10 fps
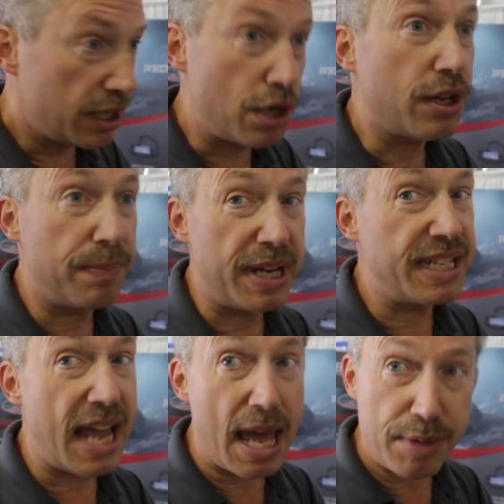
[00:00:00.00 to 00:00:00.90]
you can be
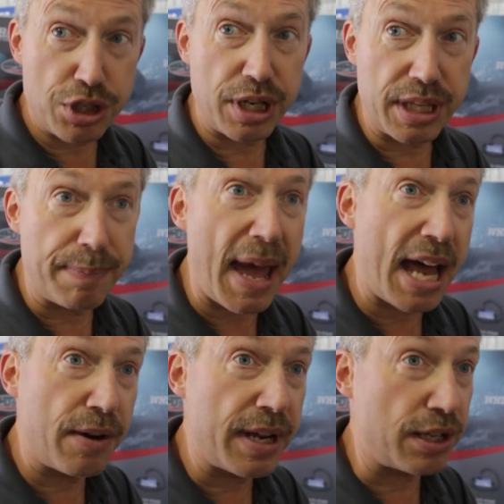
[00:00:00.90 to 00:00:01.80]
damaging the
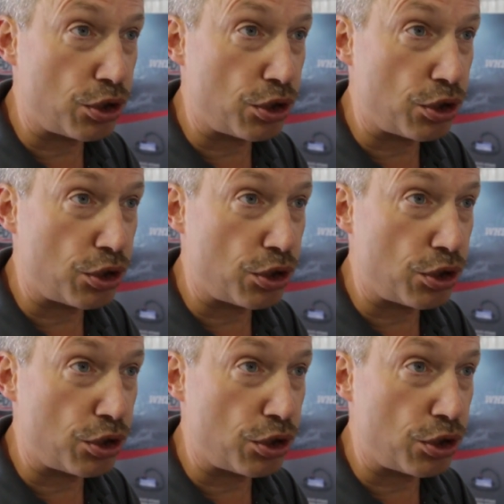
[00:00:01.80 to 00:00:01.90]
battery and